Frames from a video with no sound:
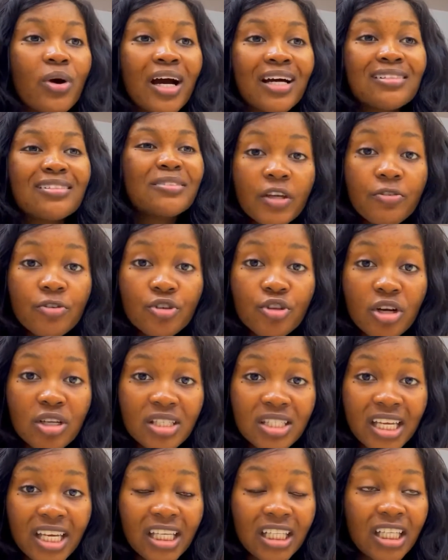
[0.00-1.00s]
And if you
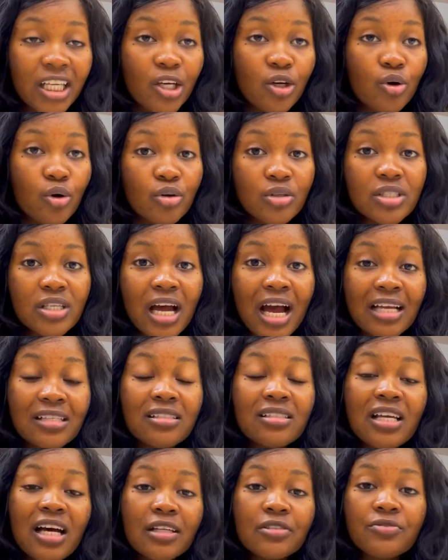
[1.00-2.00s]
don't stay in Lagos, I
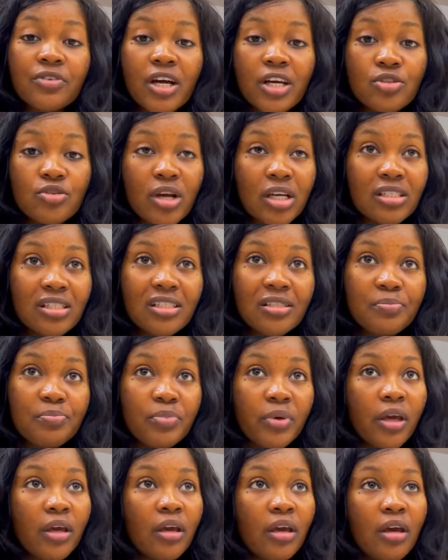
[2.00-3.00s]
actually advise you actually
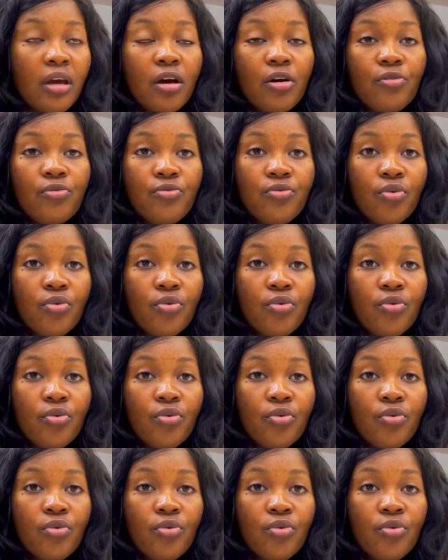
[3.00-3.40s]
pay